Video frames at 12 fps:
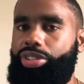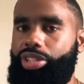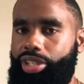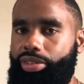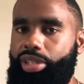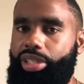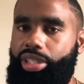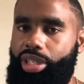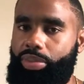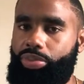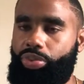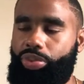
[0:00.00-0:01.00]
generally
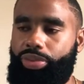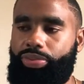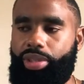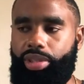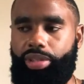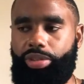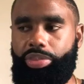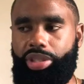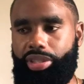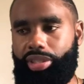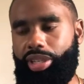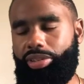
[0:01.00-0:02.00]
comes with a little bit of
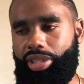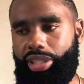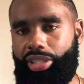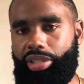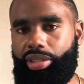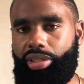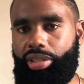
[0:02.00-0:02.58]
cellulite.